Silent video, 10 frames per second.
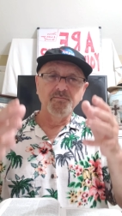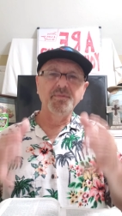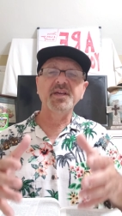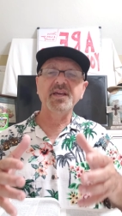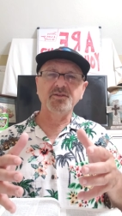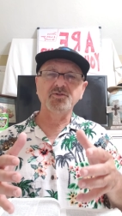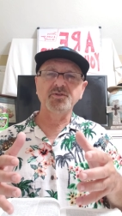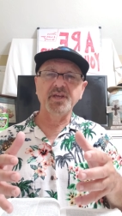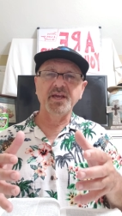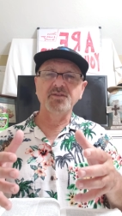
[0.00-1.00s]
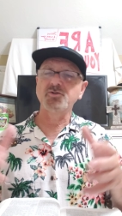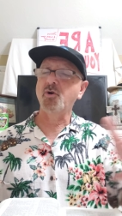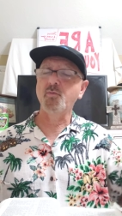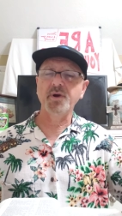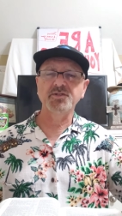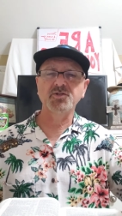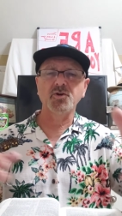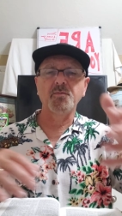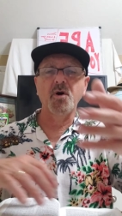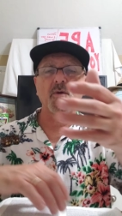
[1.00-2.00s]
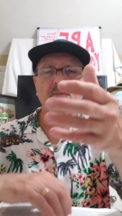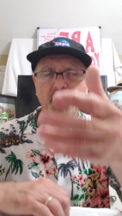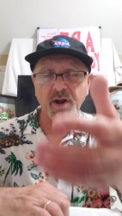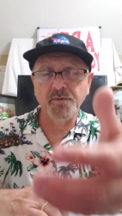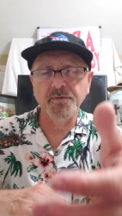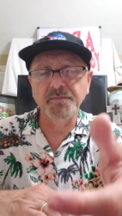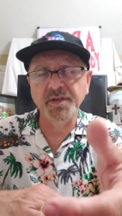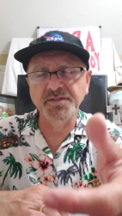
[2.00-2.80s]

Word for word: Begin today. Don't wait till tomorrow. Pray with me.